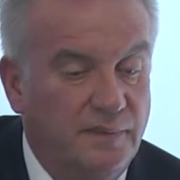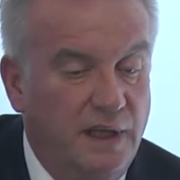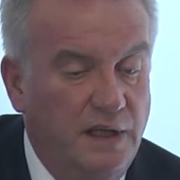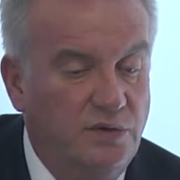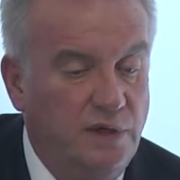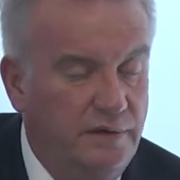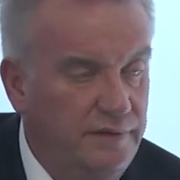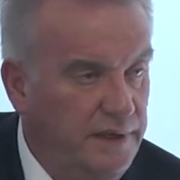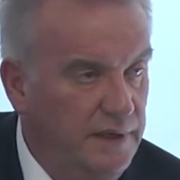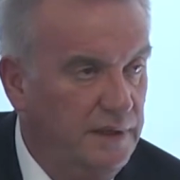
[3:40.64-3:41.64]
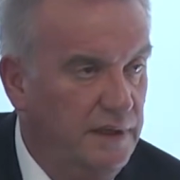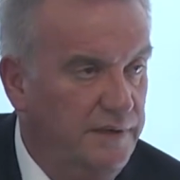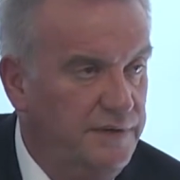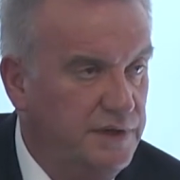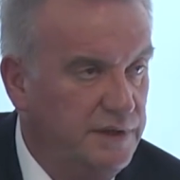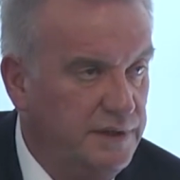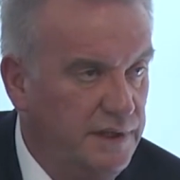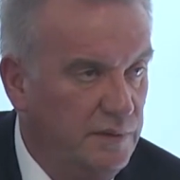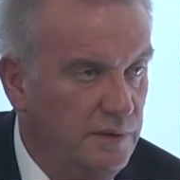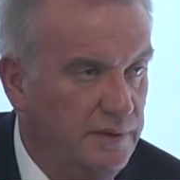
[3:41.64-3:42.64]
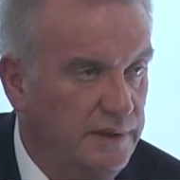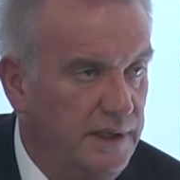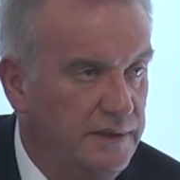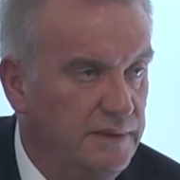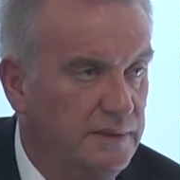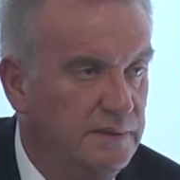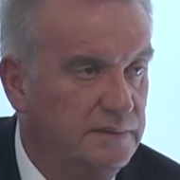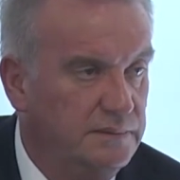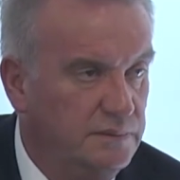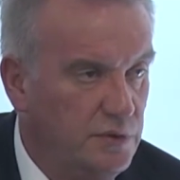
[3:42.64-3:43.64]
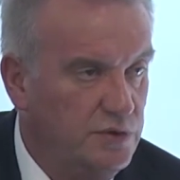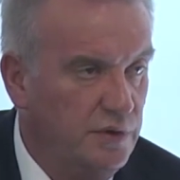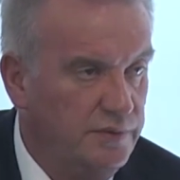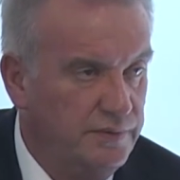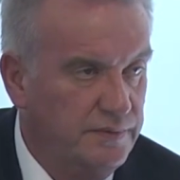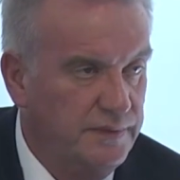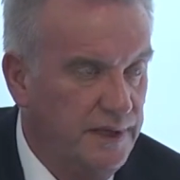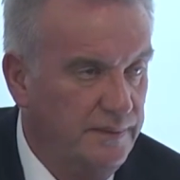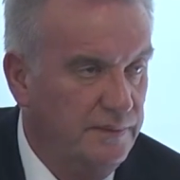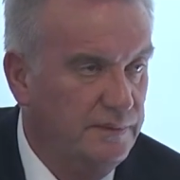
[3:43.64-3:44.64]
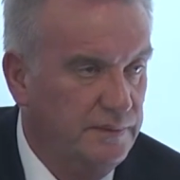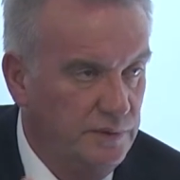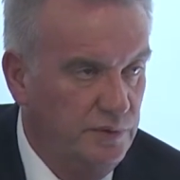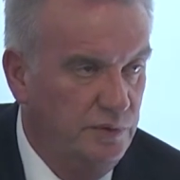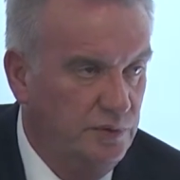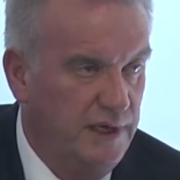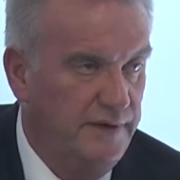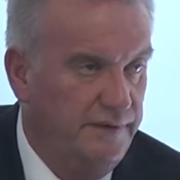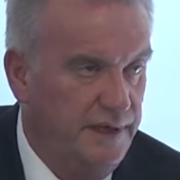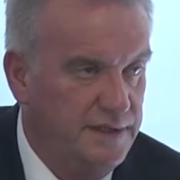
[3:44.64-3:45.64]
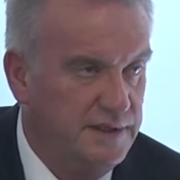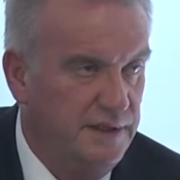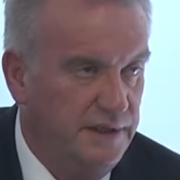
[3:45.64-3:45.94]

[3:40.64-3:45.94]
And you have a very efficient team over there. Most of them you have raised,